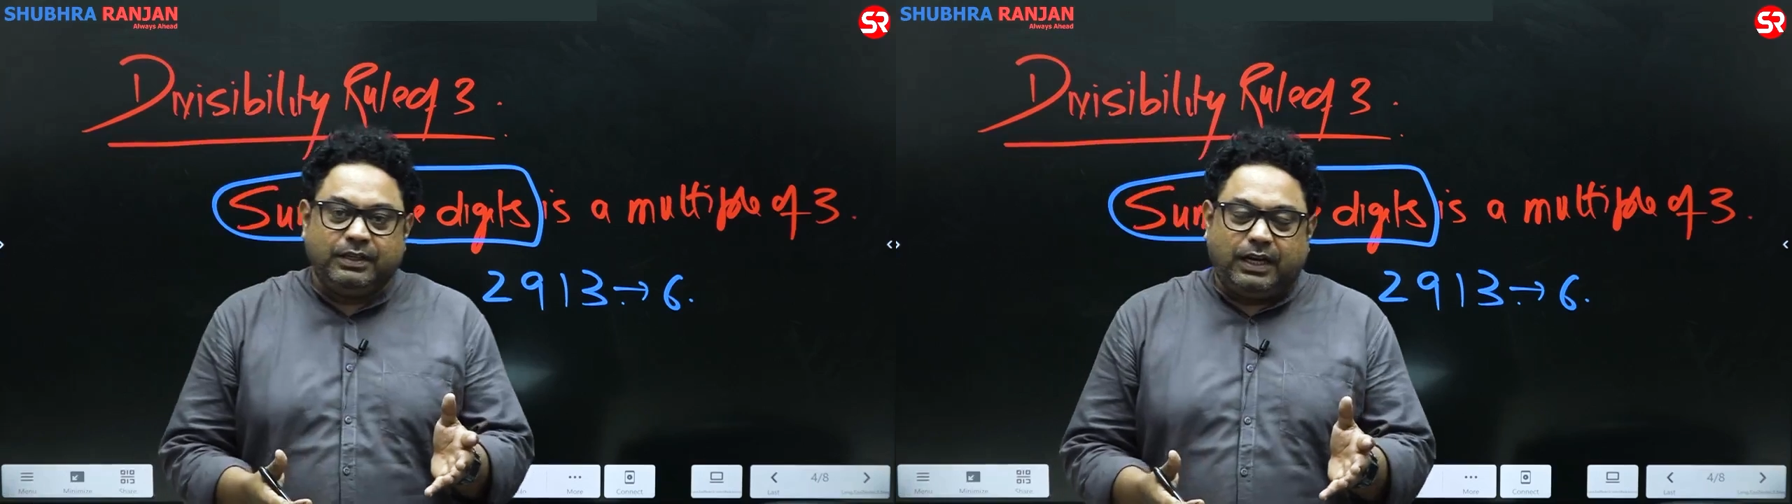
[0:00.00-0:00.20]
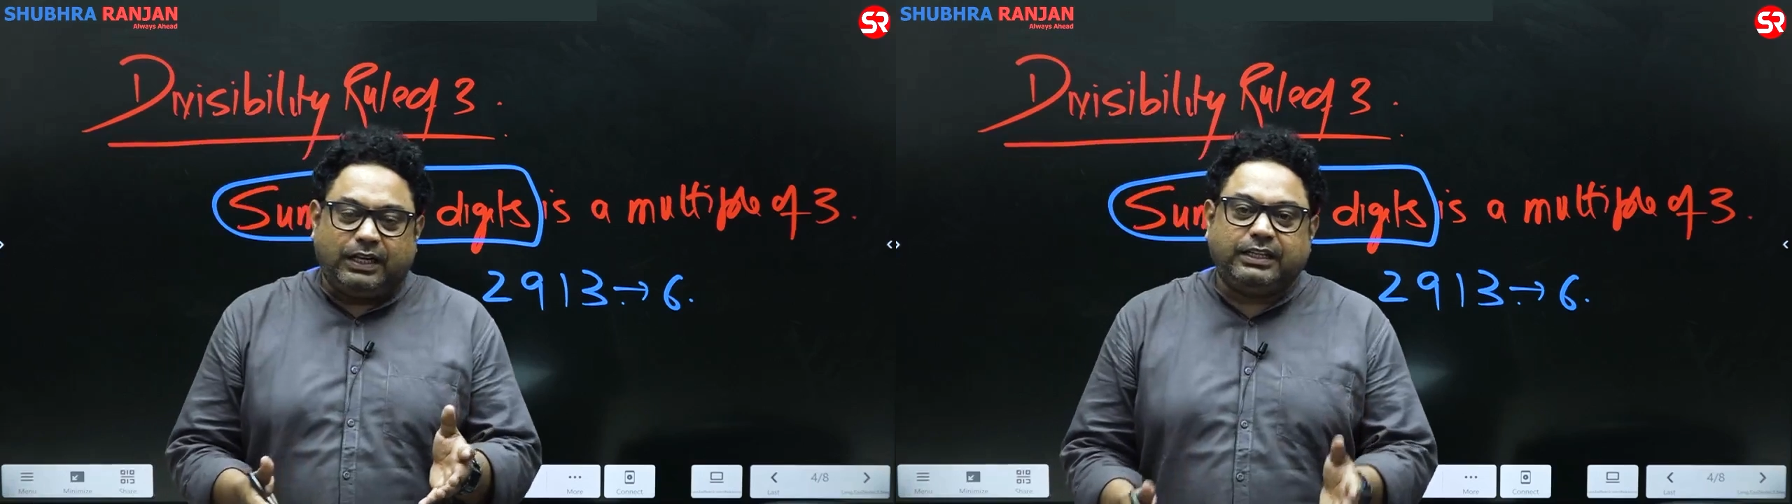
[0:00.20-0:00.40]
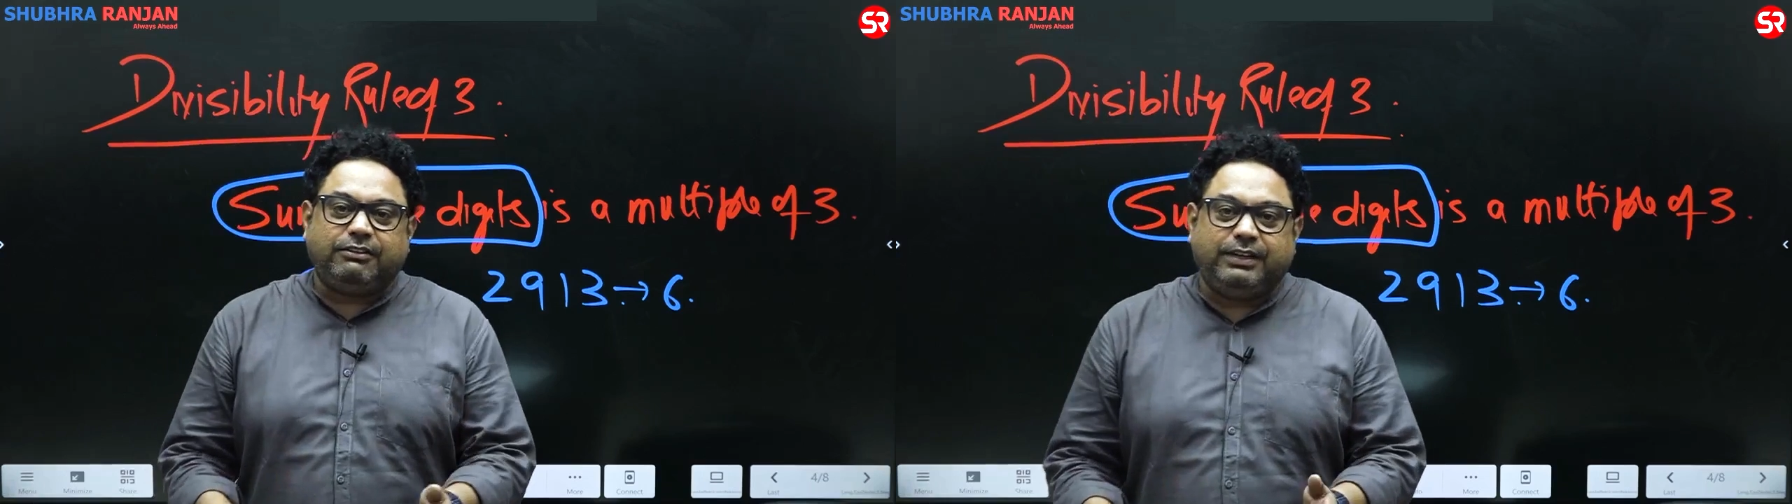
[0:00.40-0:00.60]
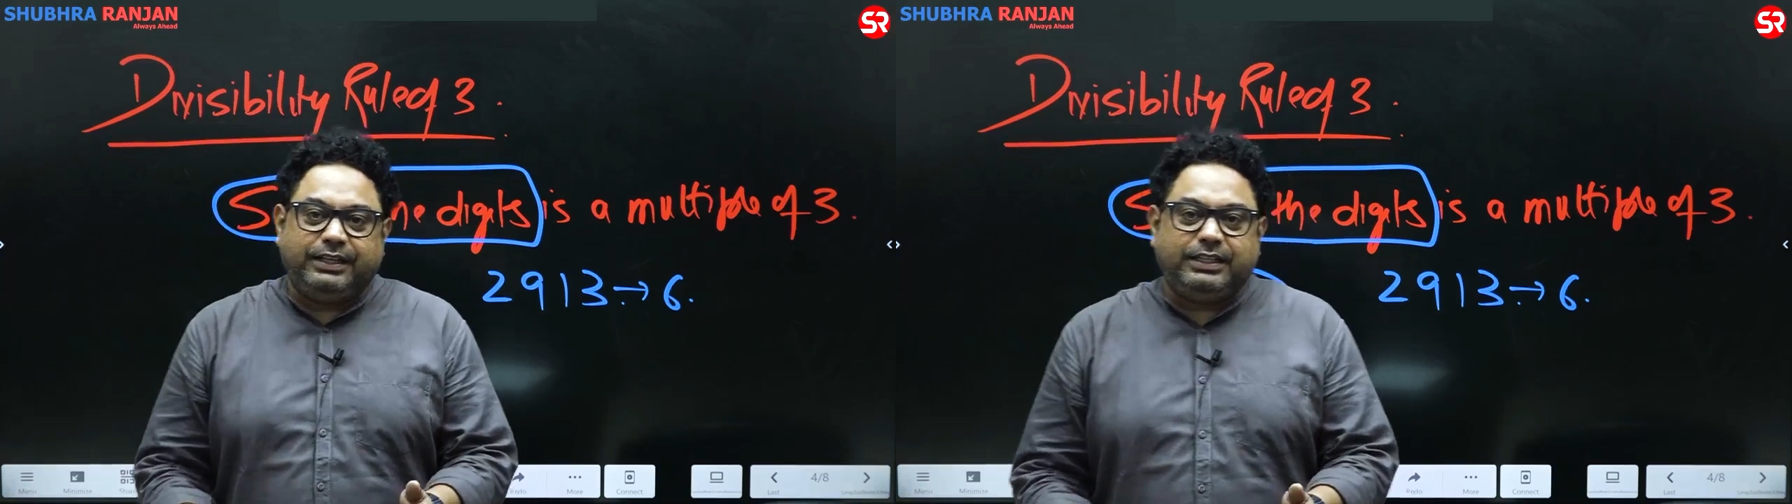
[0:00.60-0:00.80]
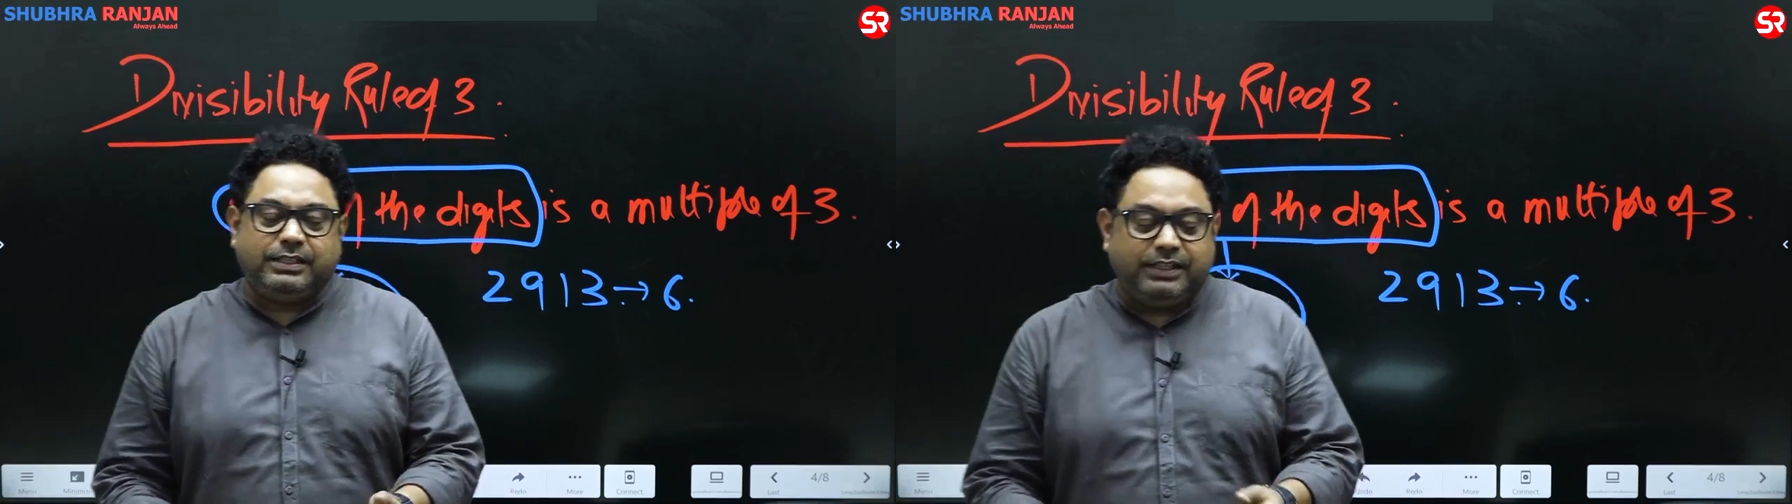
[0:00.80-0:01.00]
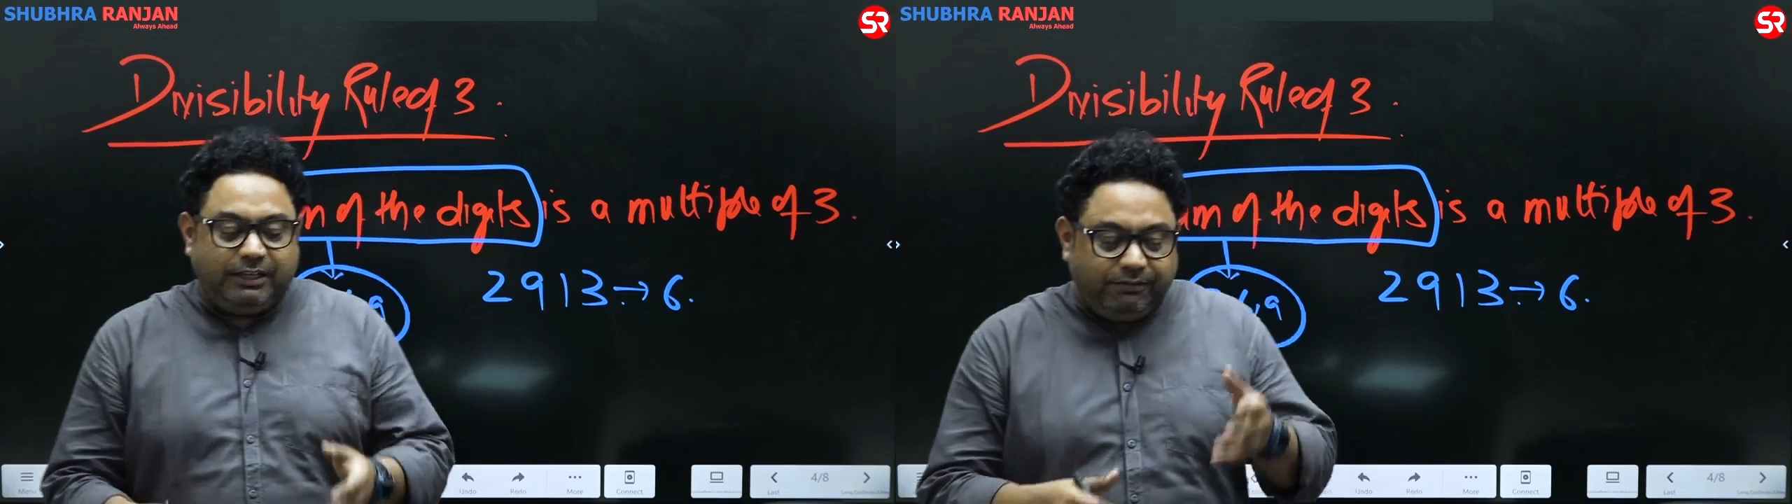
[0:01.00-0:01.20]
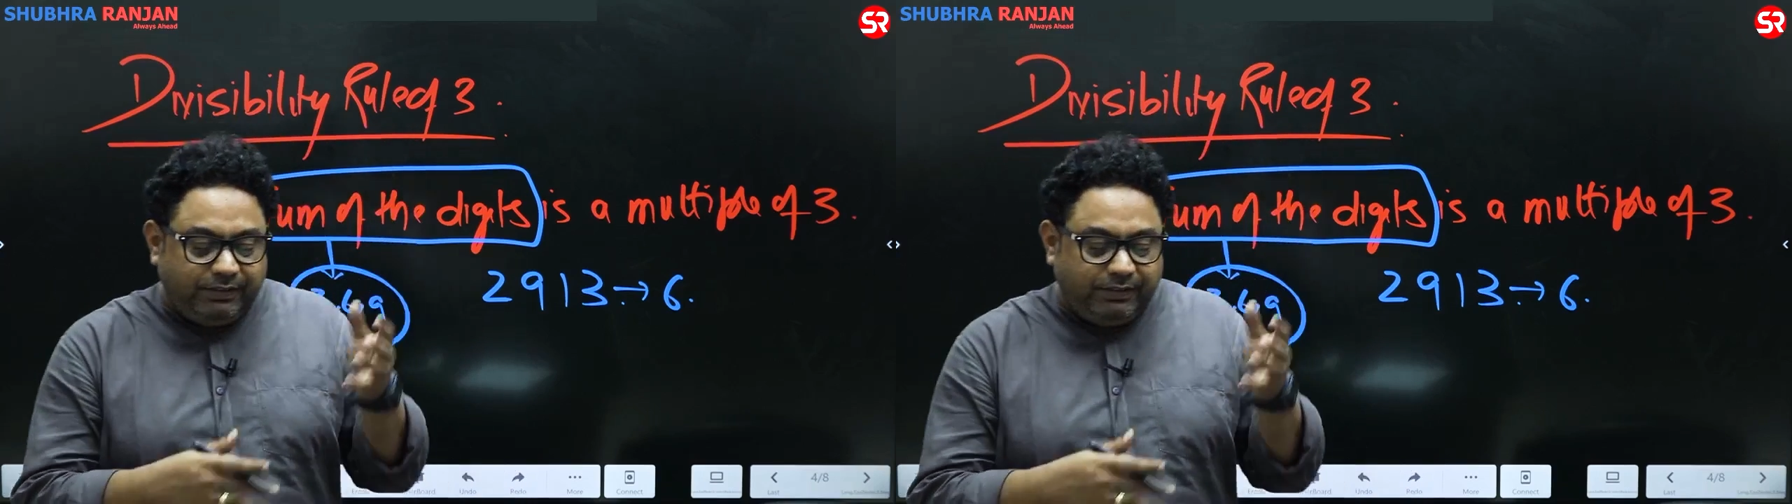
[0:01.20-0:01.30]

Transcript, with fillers: Otherwise, if